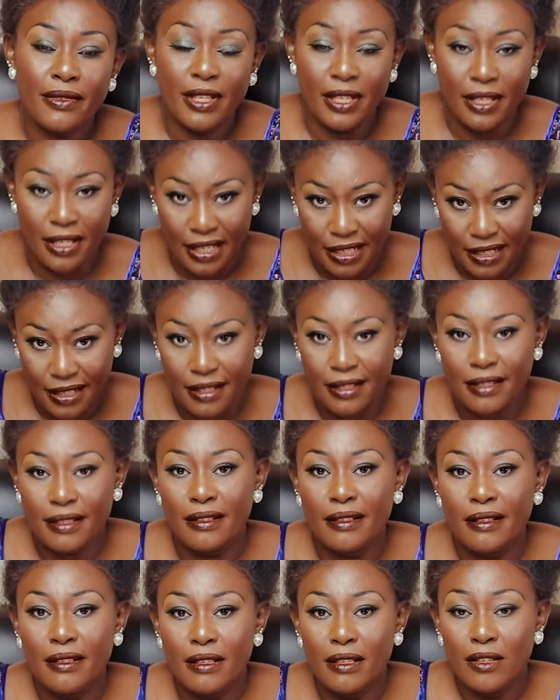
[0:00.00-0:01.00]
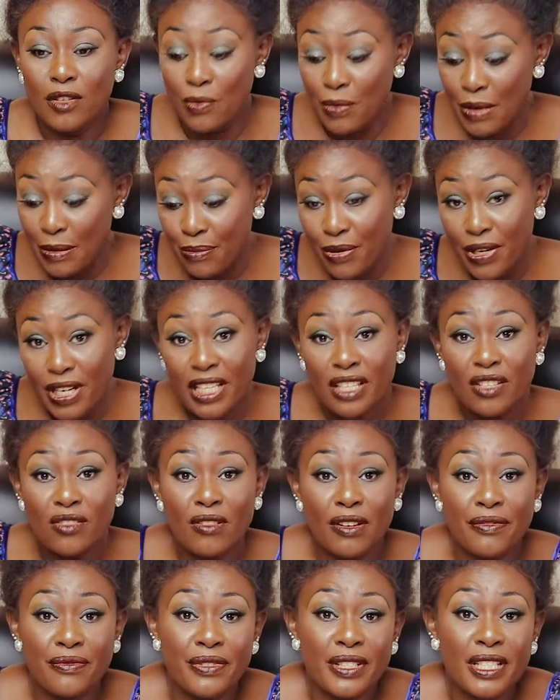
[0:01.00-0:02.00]
Yes. You may break
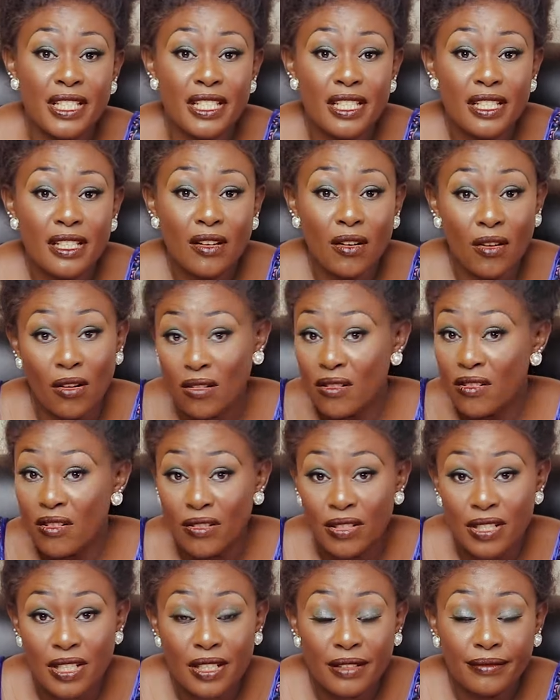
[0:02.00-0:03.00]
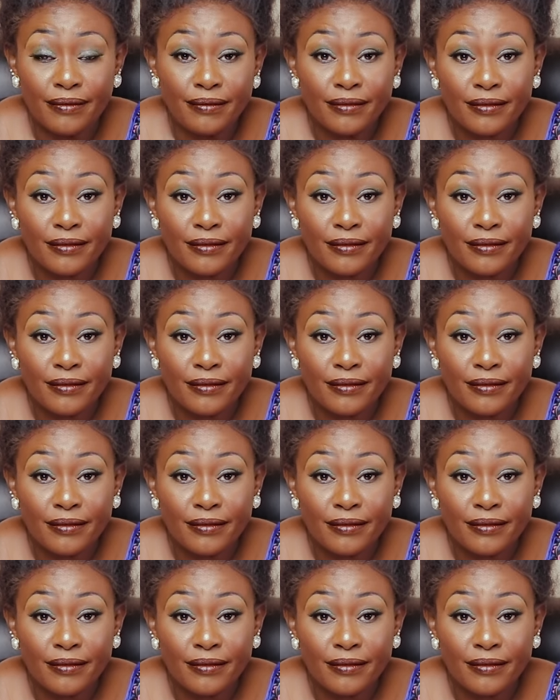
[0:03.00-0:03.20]
your feet or not.